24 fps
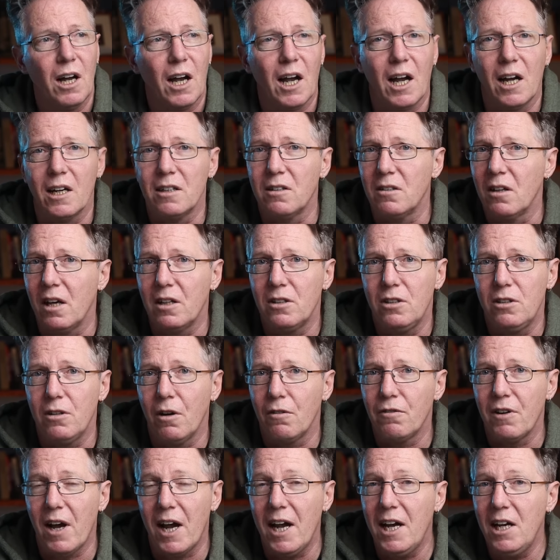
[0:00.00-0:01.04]
And uh, you know,
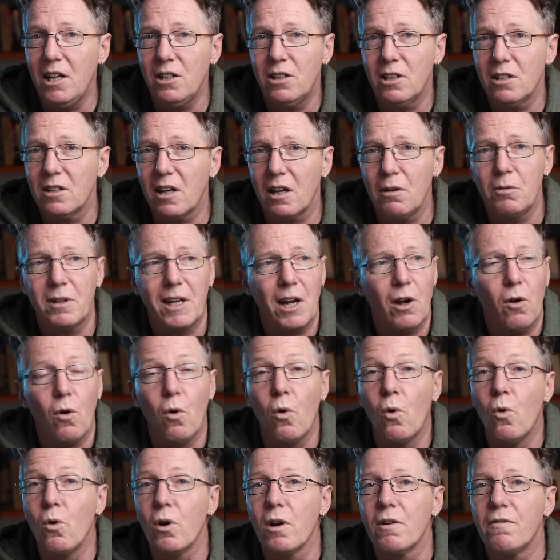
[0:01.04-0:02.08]
for ages, I would get
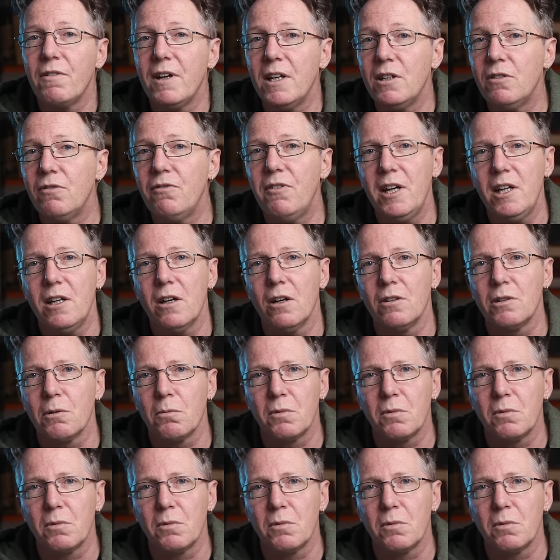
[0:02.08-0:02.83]
all of his videos.